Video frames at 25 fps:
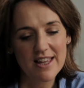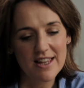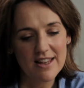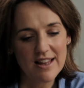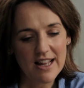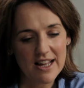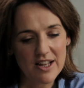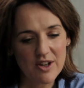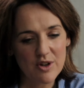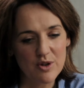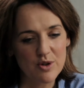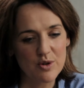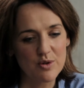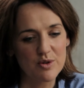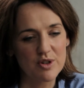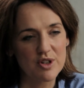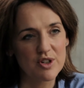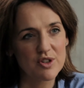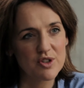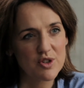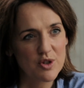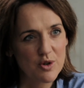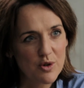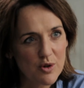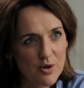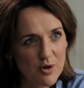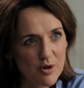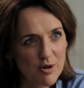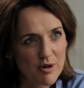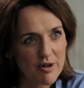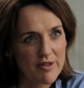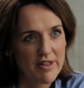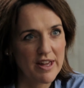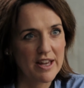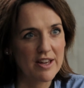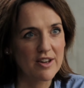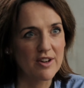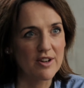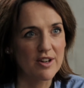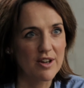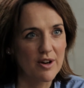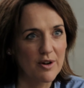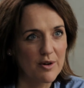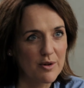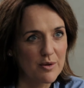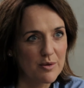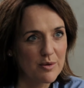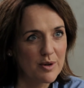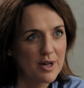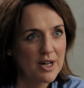they could go on a tour, or they could
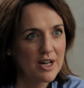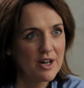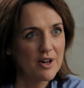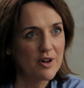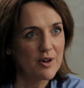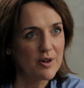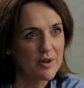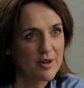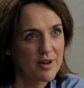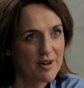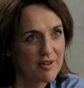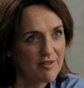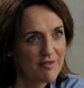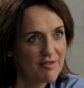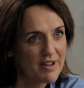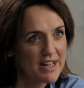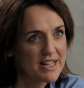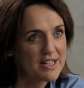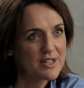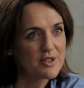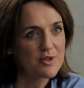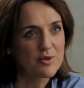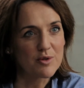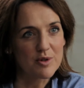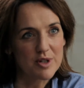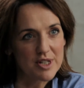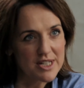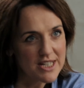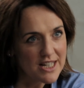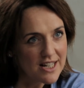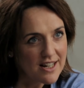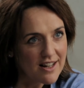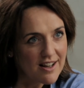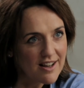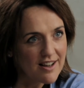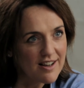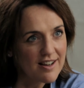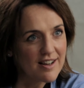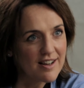go on an event or a dinner.